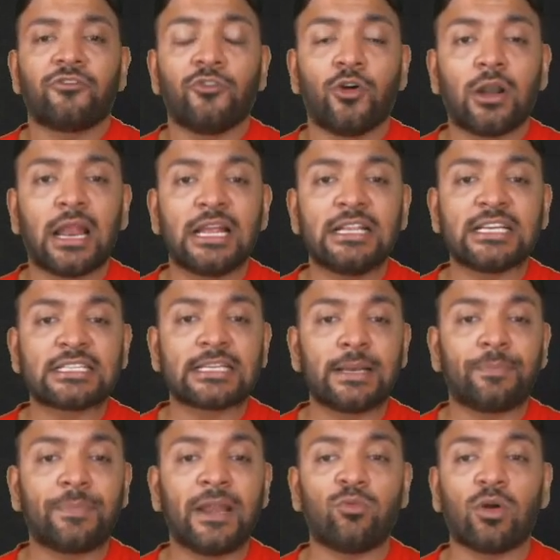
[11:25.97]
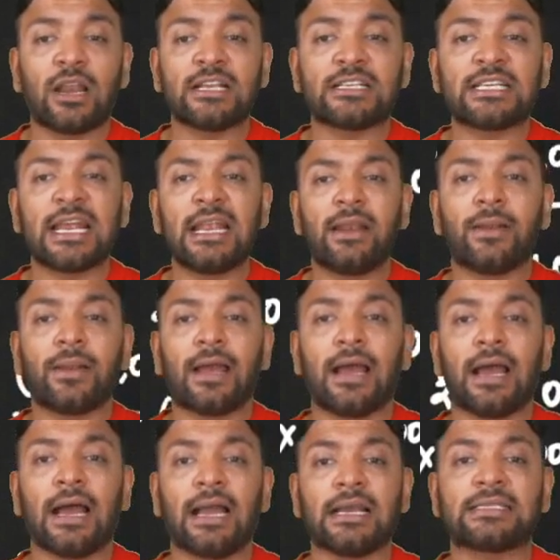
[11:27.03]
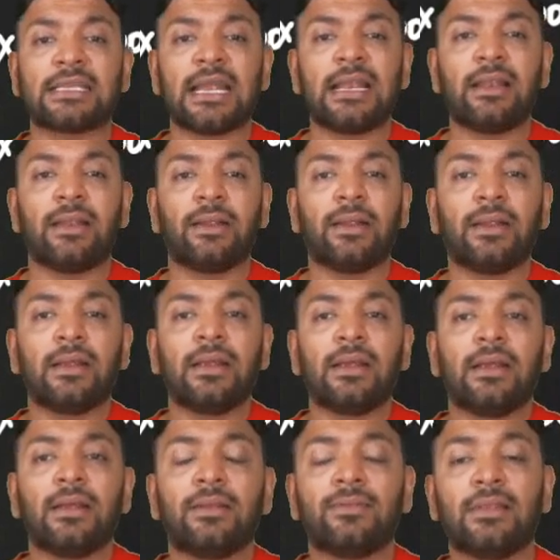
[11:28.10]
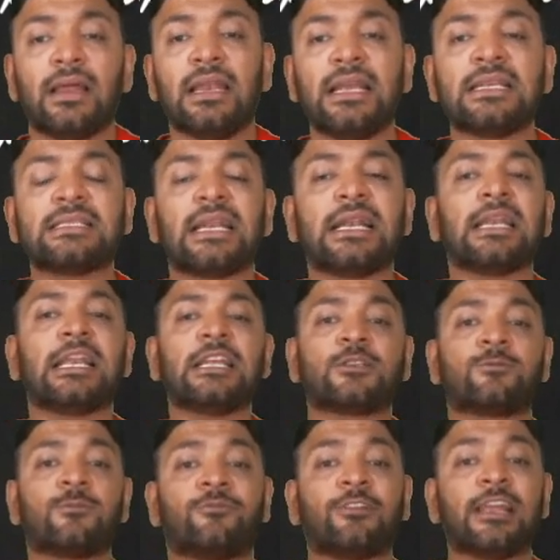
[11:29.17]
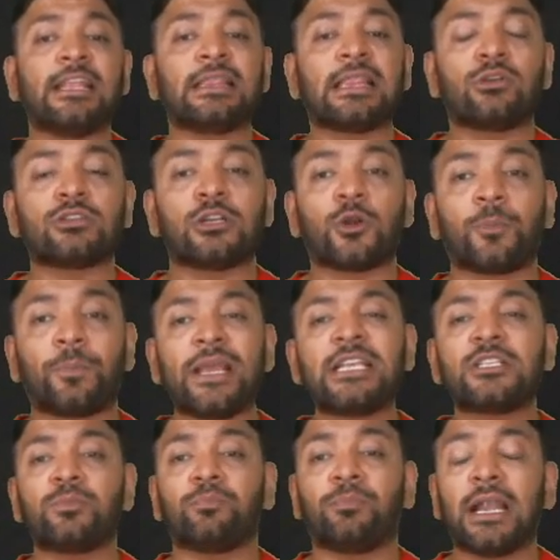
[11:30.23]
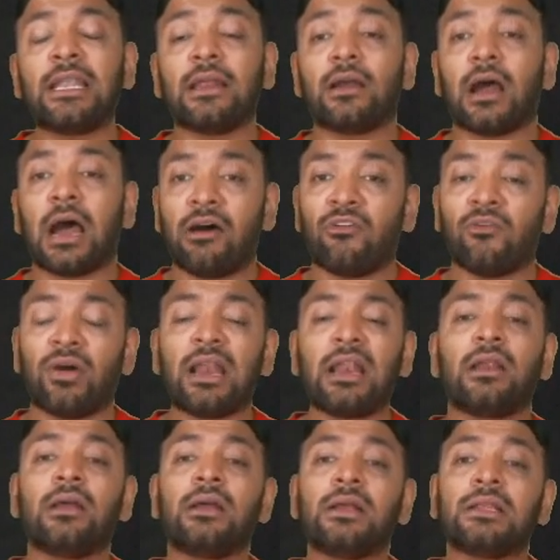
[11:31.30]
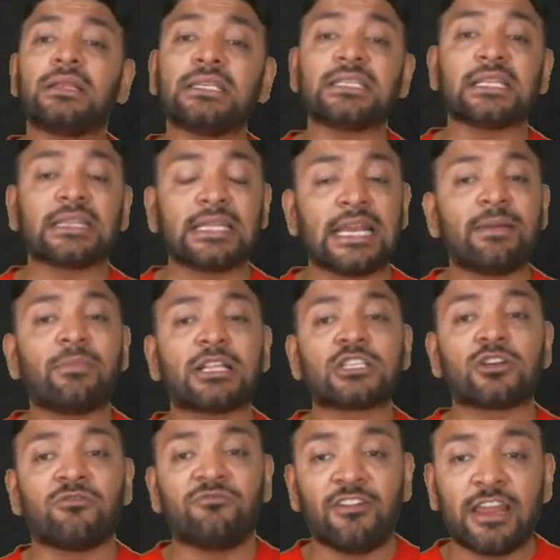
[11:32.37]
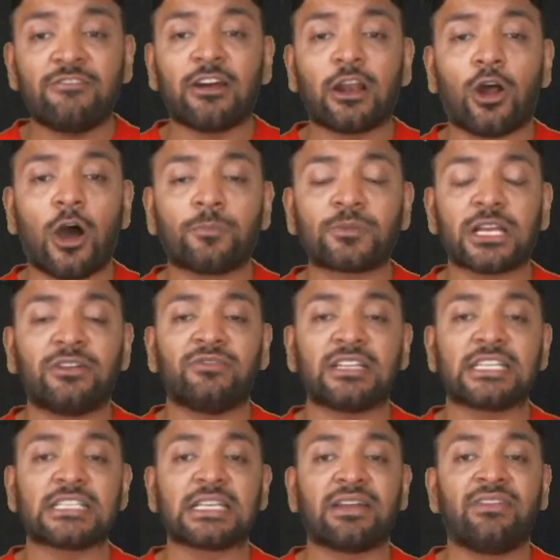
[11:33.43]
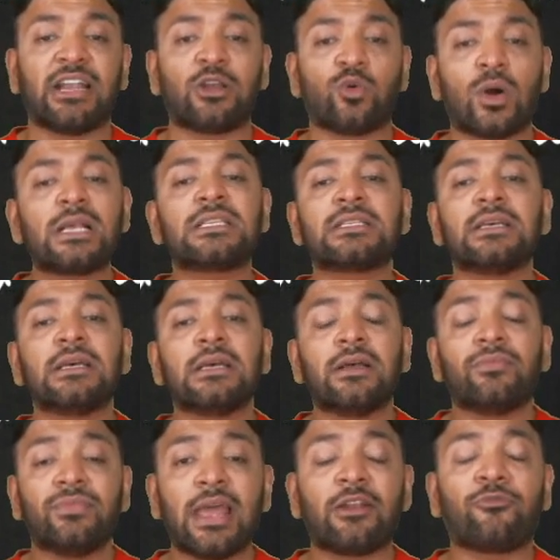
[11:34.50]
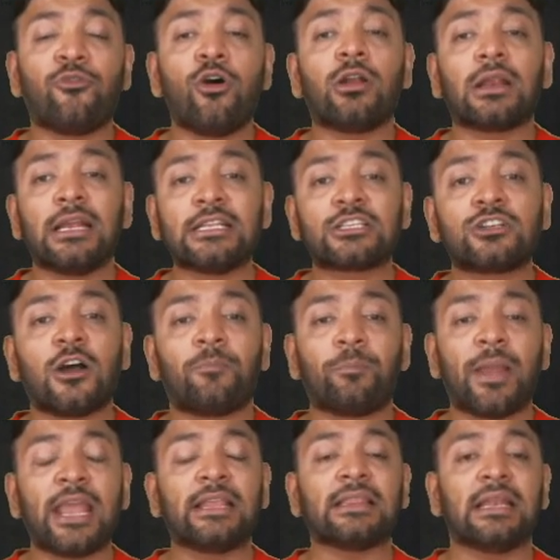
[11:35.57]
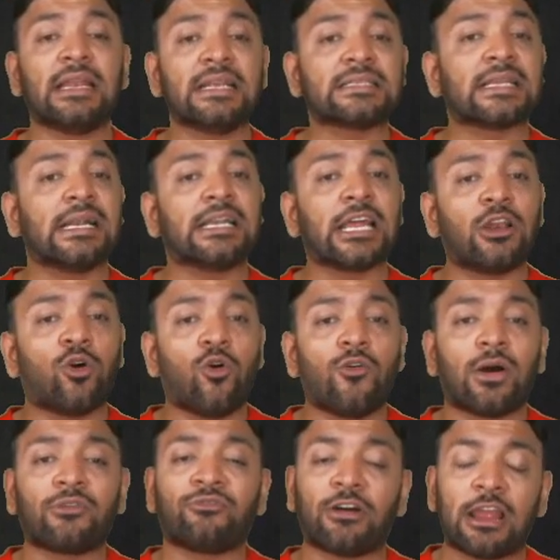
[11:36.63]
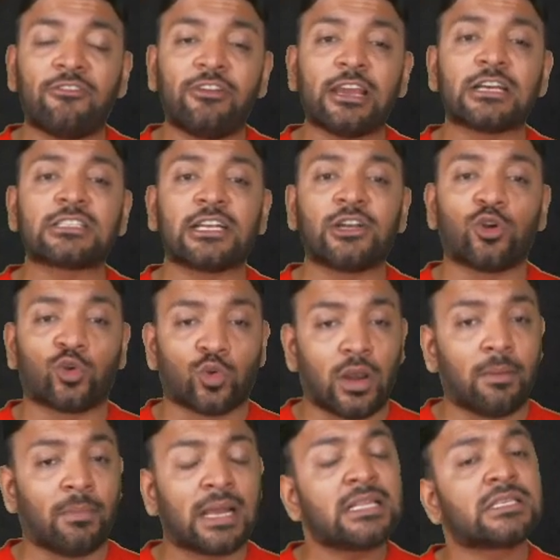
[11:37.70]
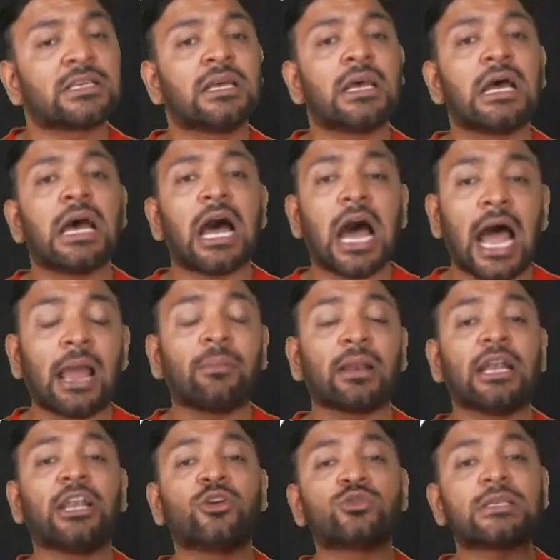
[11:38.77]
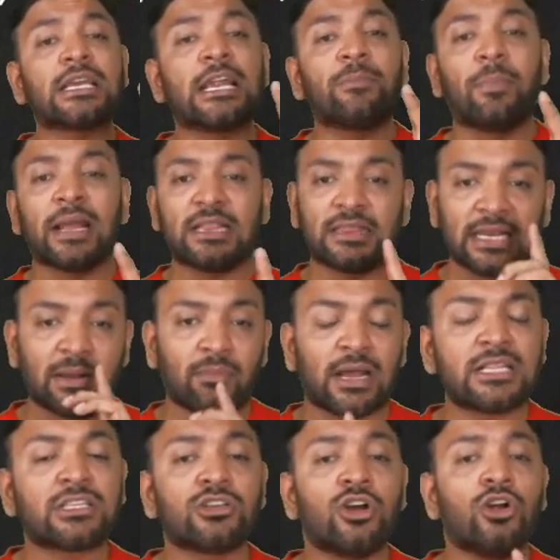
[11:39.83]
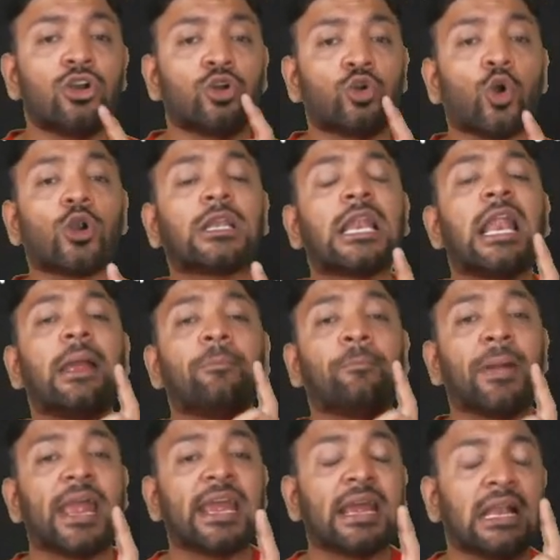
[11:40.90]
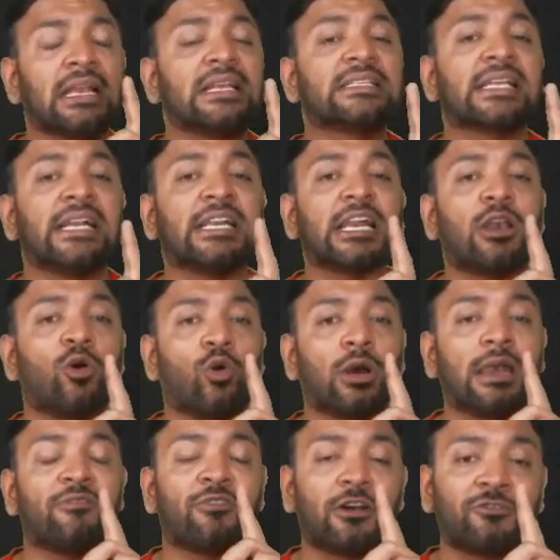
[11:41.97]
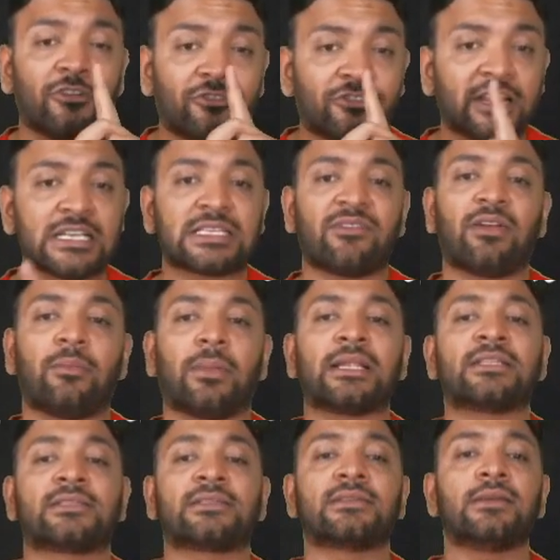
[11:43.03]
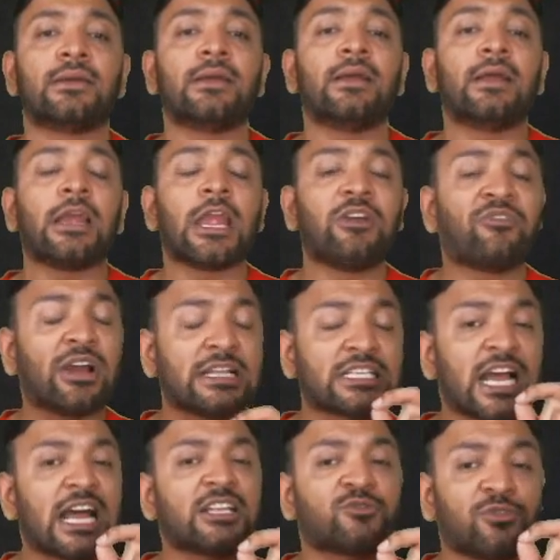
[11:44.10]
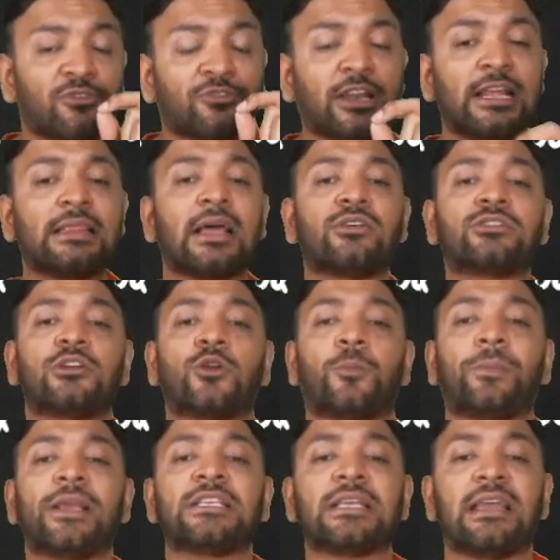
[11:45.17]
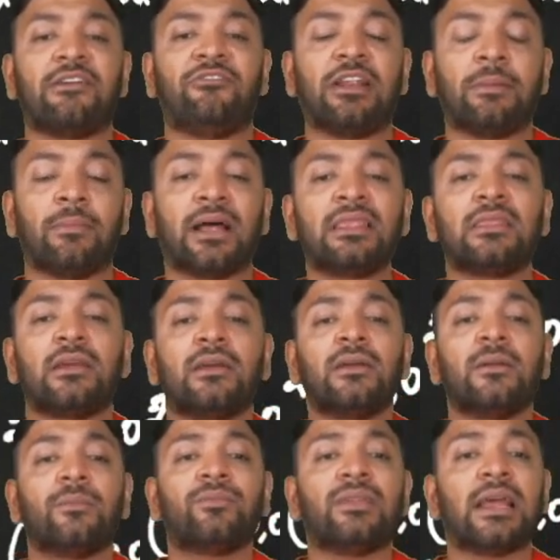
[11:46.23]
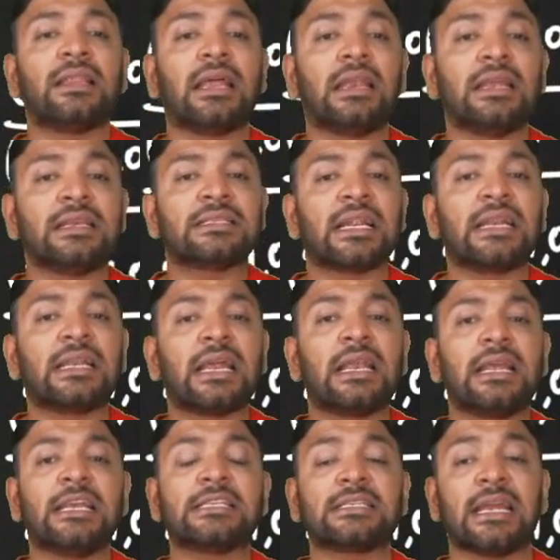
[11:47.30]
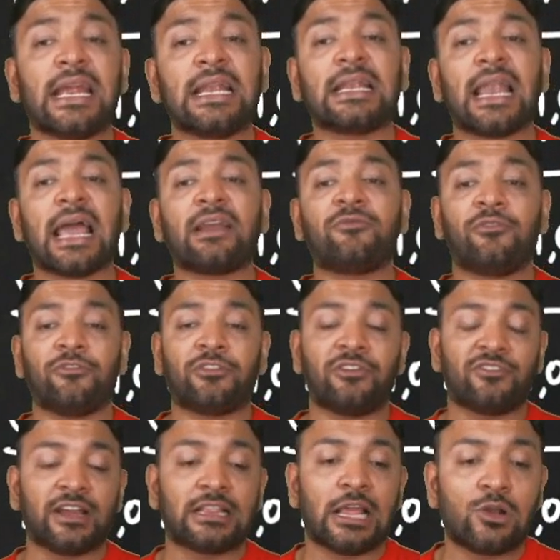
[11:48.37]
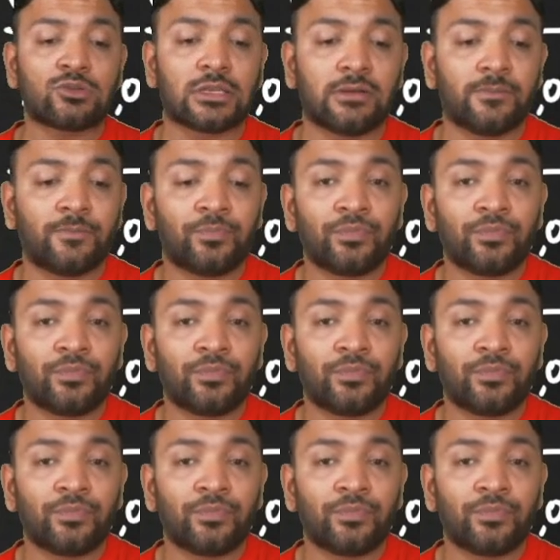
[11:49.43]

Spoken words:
Go on, I'll just repeat what I said. I said the lease rental is 15,000 rupees, but however, there's a 3 months of waiver option which is given to us. Therefore, instead of paying the lease rental over 5 years into 12 months, I'm reducing it by 3 months. Total, I'm paying a lease rental only for 57 months. If I charge 15,000 rupees every month, then the lease rental is 8,55,000.